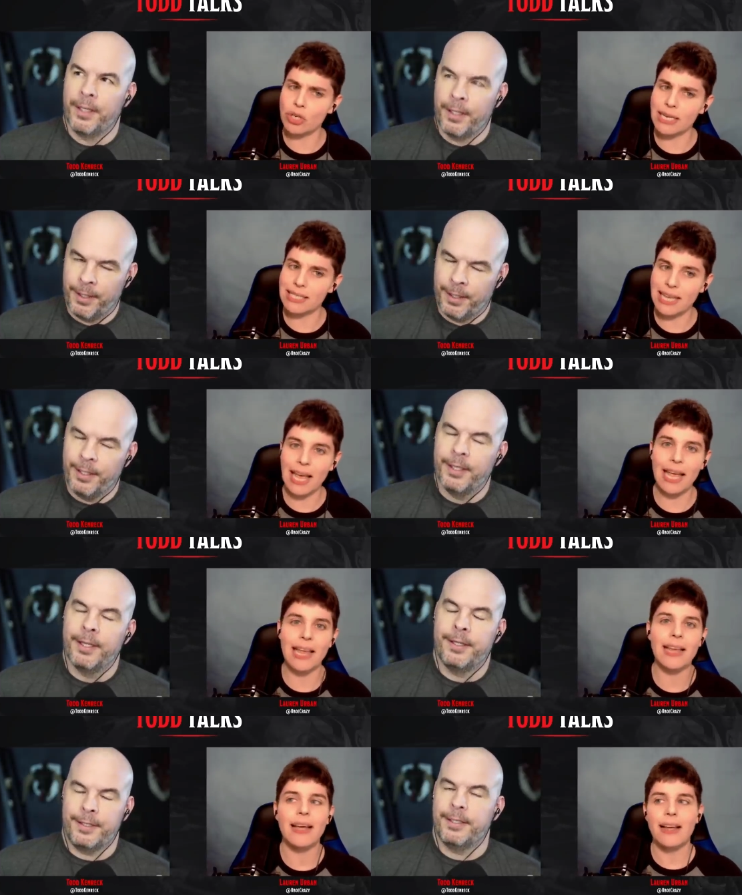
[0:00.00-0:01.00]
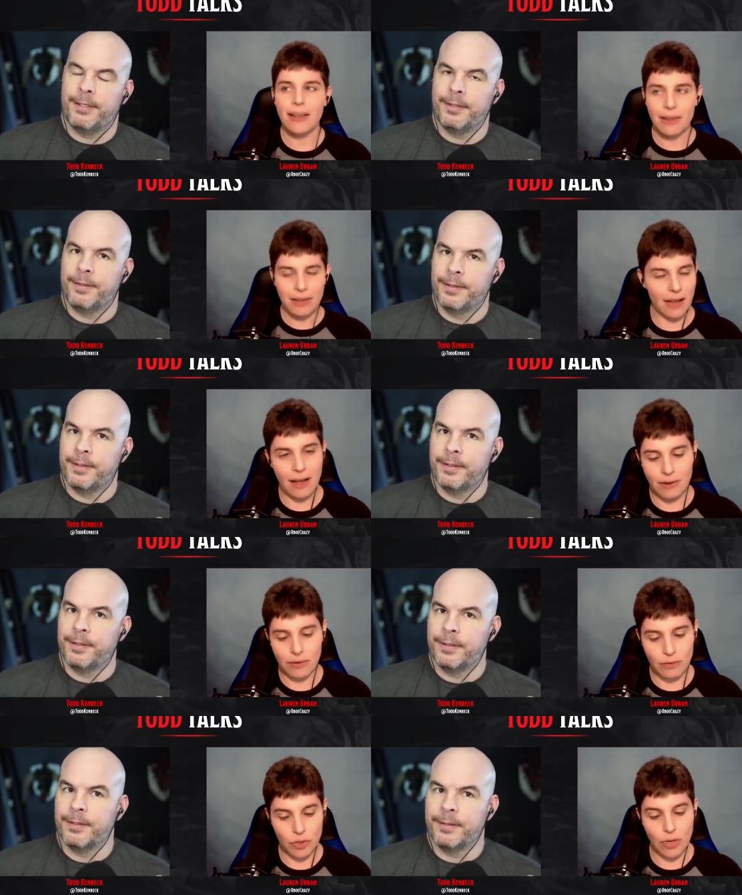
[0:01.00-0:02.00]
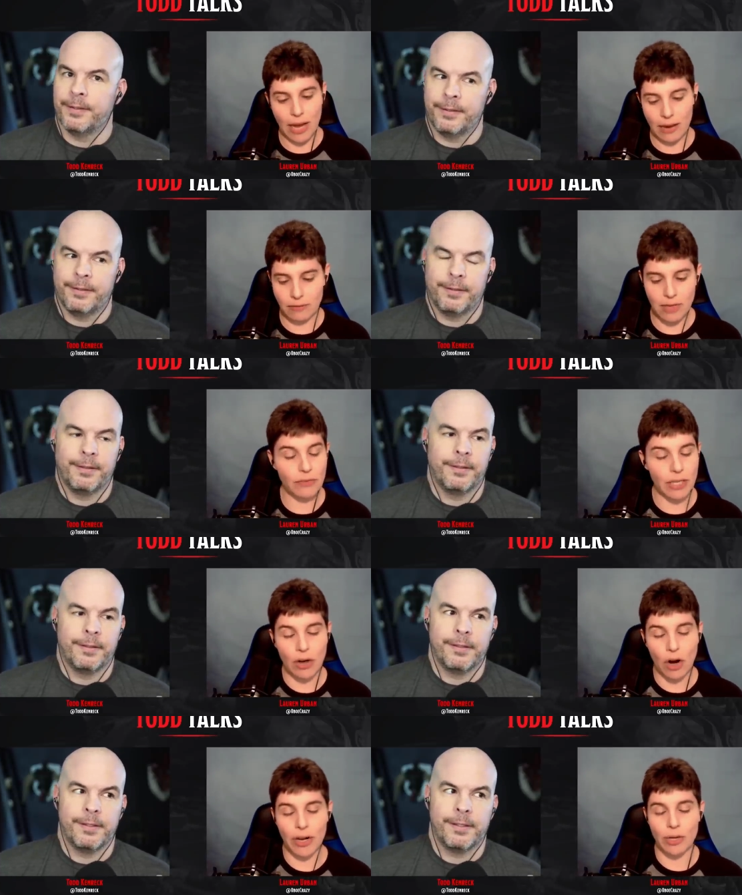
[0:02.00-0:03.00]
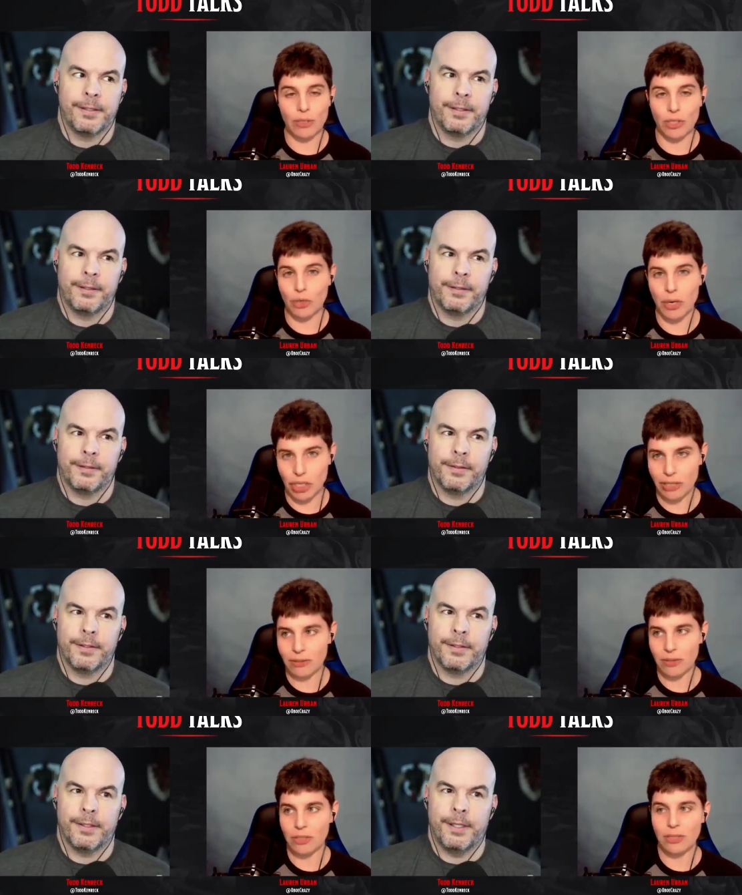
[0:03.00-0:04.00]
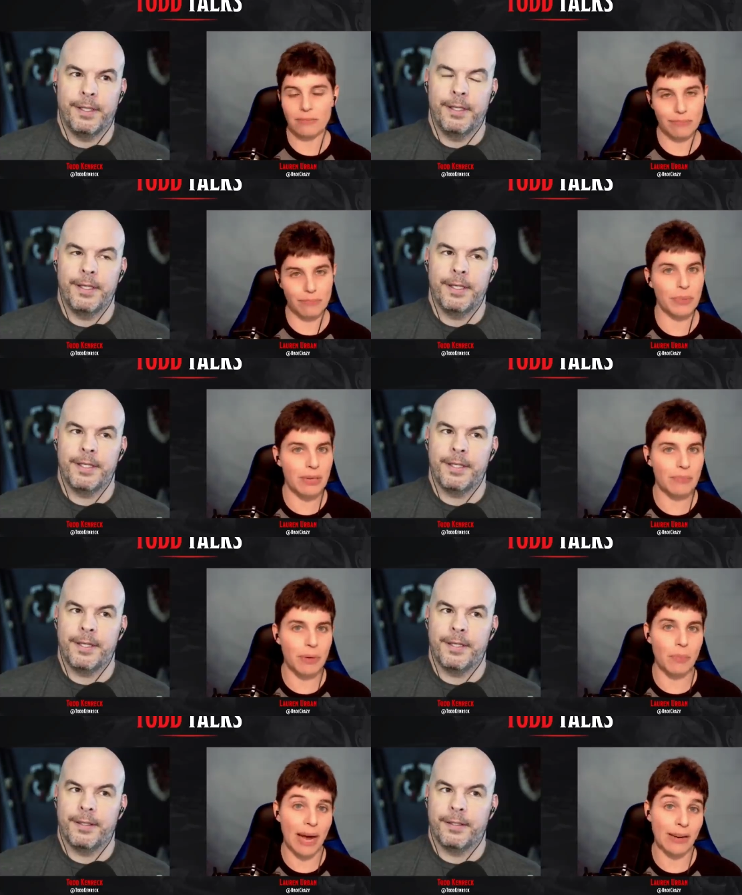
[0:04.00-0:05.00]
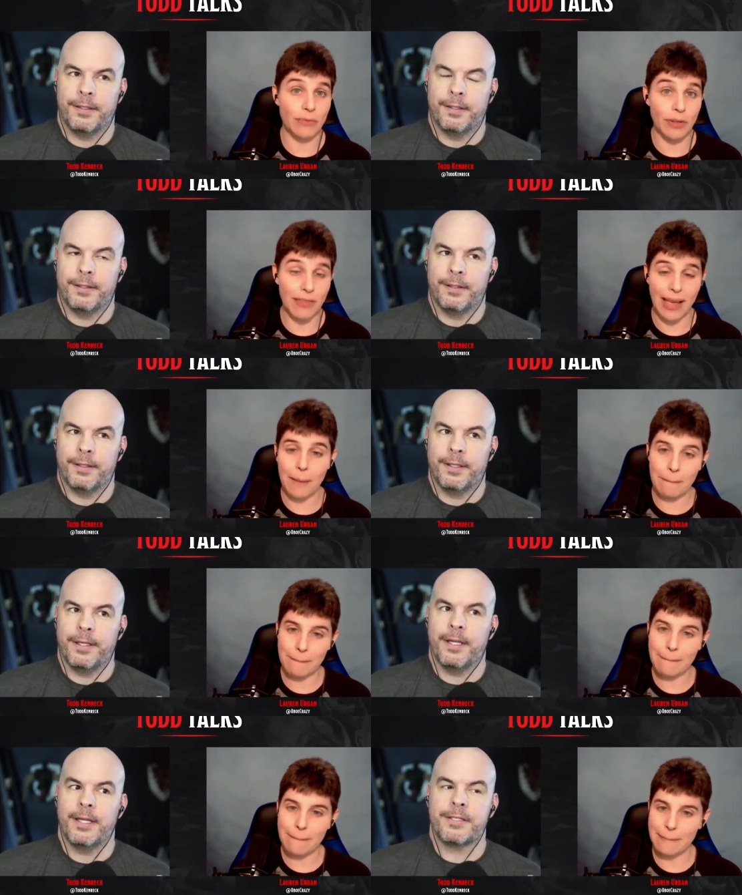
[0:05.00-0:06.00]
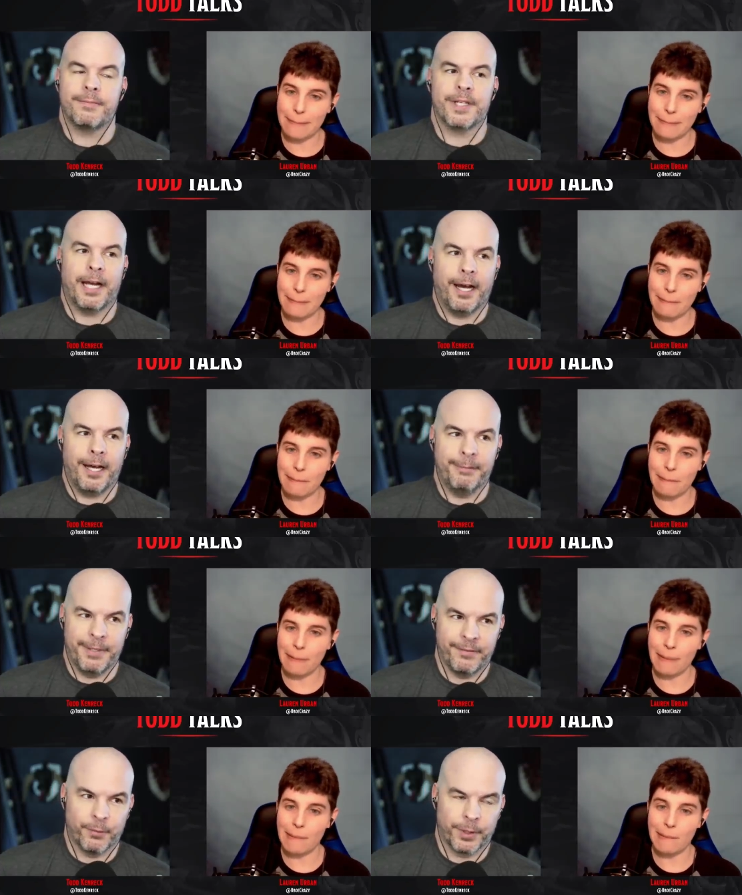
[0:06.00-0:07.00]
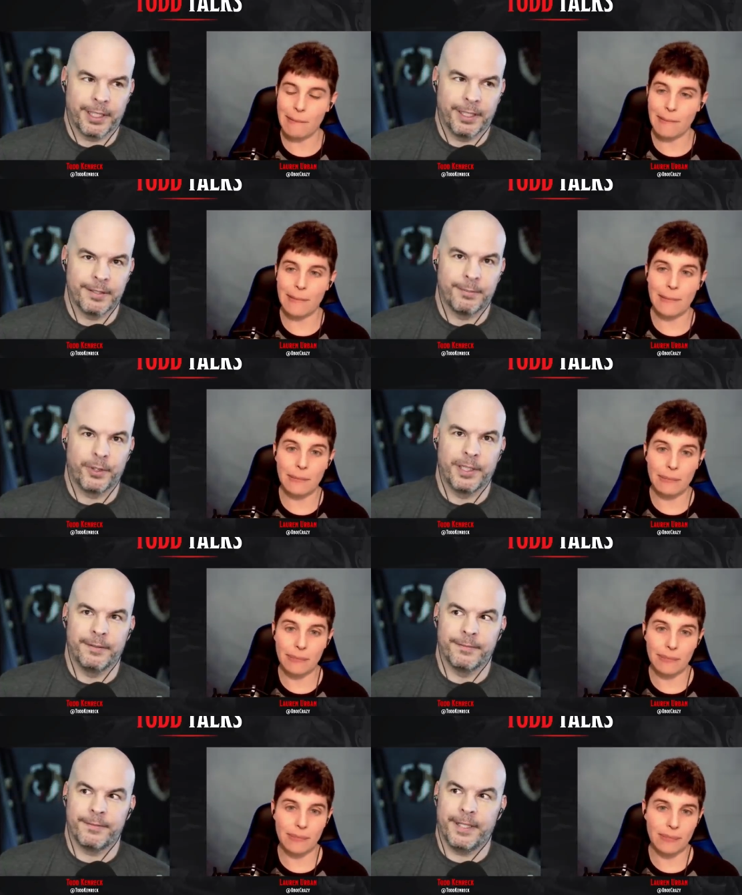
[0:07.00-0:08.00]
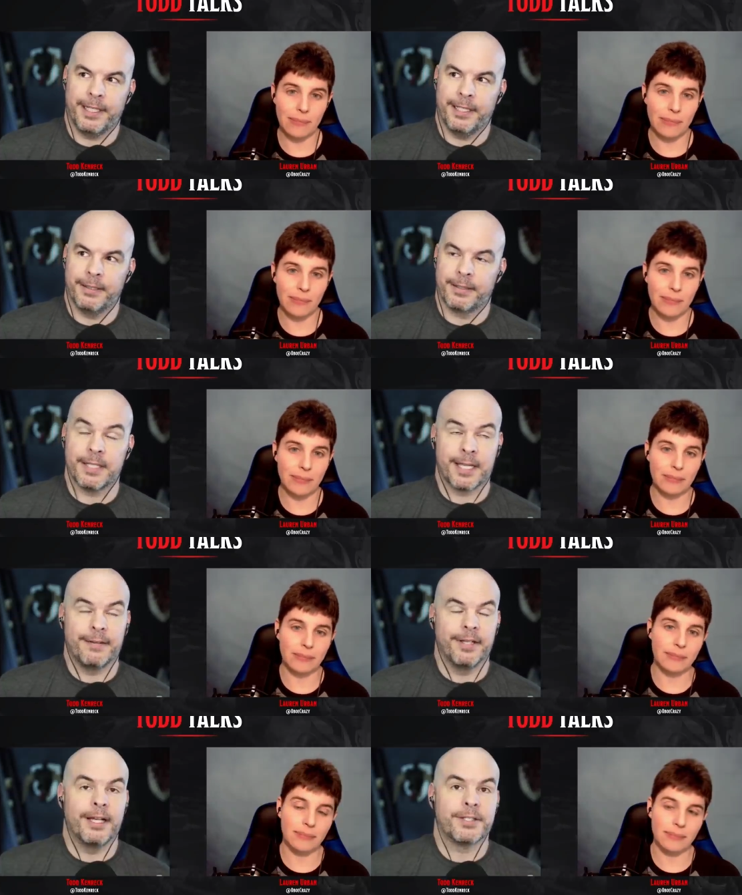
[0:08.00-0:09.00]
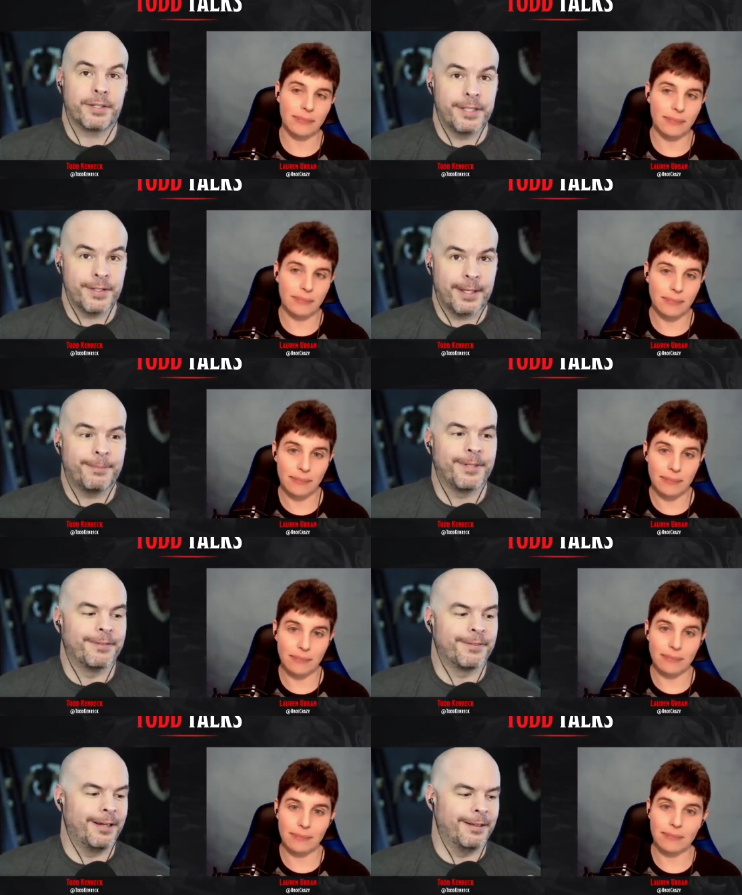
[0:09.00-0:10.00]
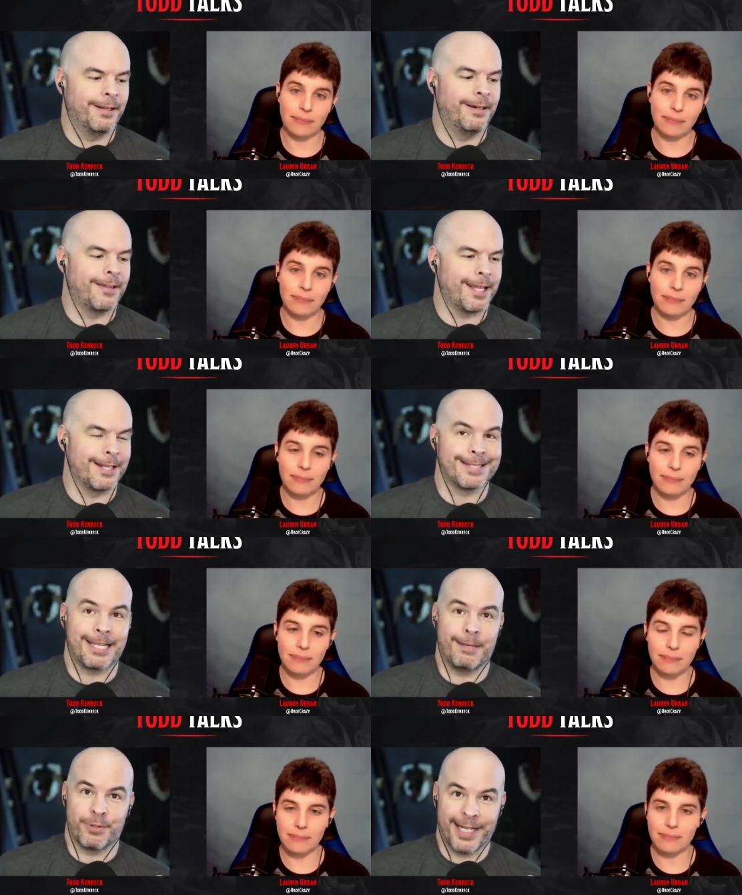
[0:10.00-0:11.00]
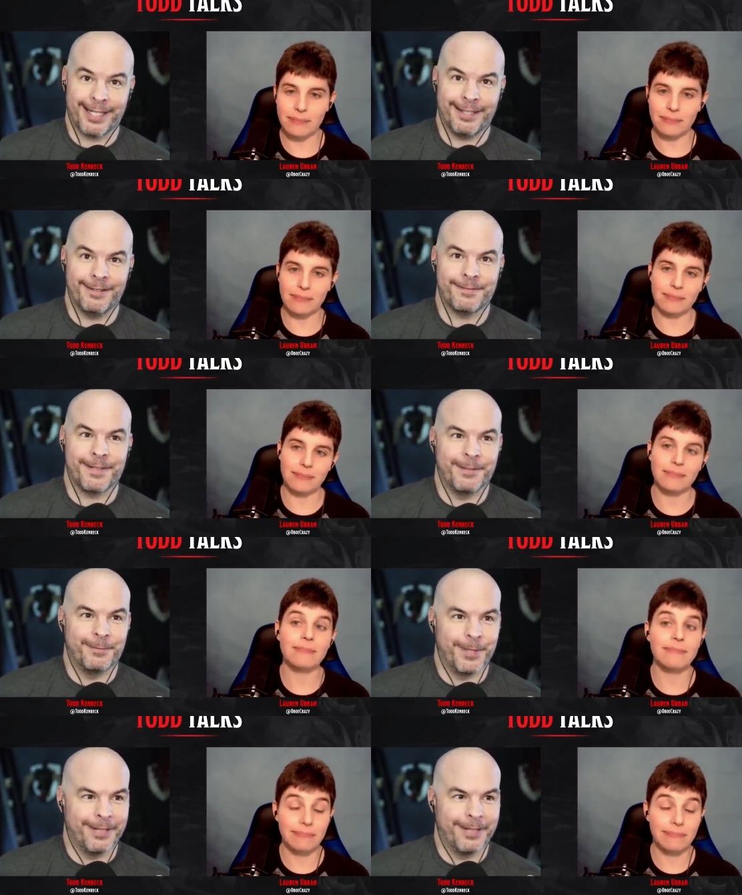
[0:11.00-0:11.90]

Speaker 1: were trying to say? uh, so yeah, definitely in audio situations, be be mindful of that.
Speaker 2: It's something I'm even working on to the point of because uh, I have a lot of screens up and I've got a lot of things to keep track of, and